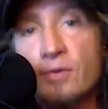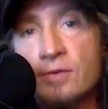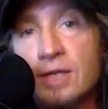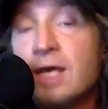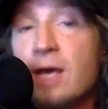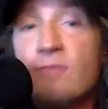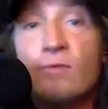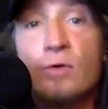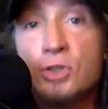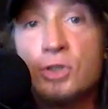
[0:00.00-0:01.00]
They came
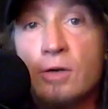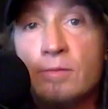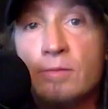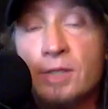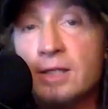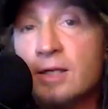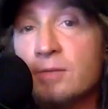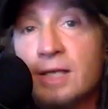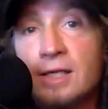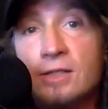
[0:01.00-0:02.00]
for a shirt, but they ended
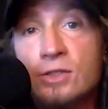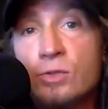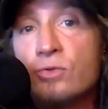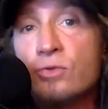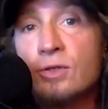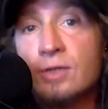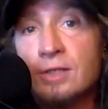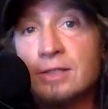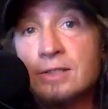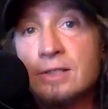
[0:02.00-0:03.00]
up getting two or three
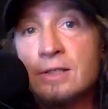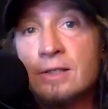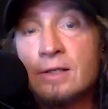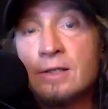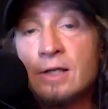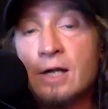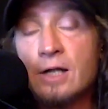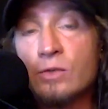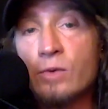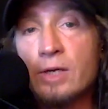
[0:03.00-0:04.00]
things
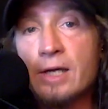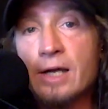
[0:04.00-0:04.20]
on the way out.